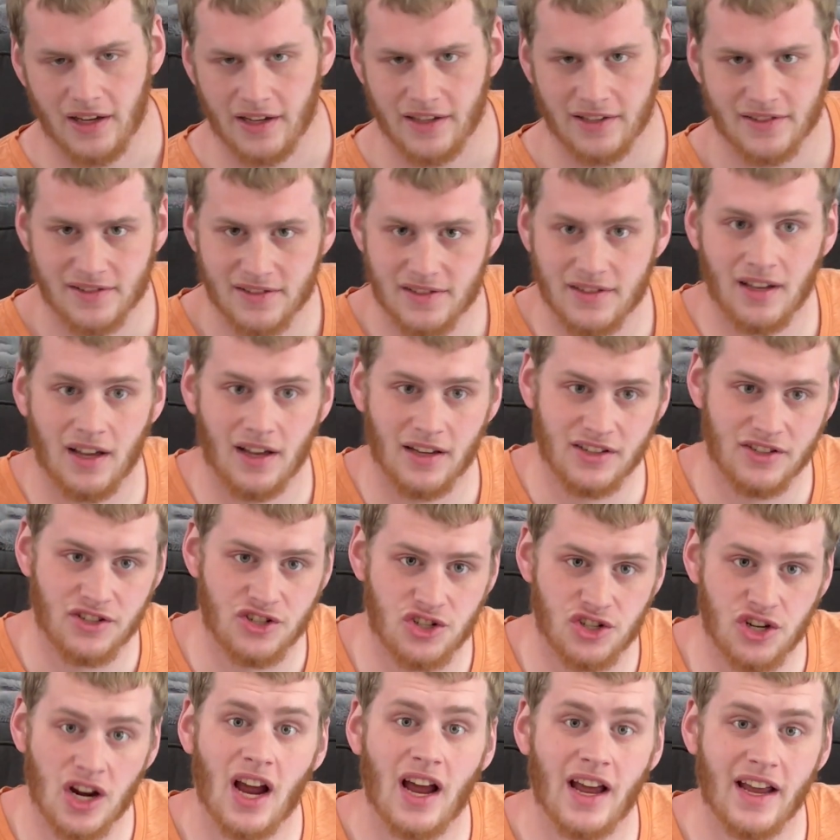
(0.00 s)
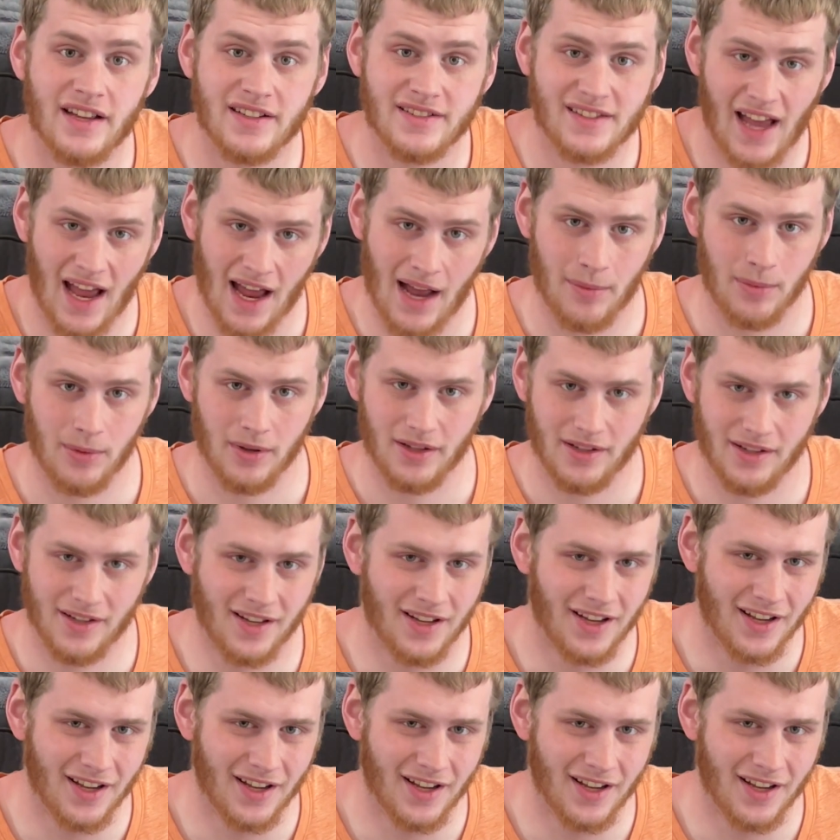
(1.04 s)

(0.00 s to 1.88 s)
It's a giant tablet.